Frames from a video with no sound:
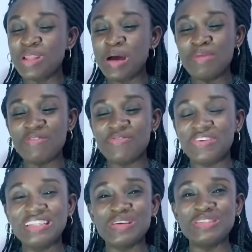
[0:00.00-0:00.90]
All my
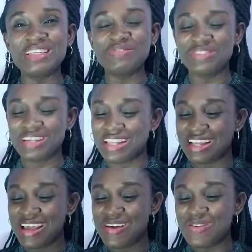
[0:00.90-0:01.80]
friends that we serve together,
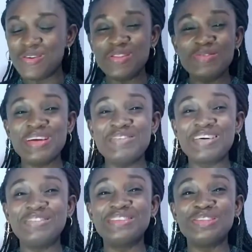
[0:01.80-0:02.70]
when it
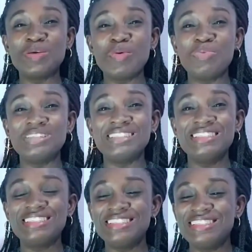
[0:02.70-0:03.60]
comes to job
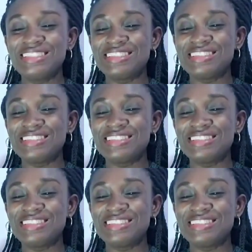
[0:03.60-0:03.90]
opportunities,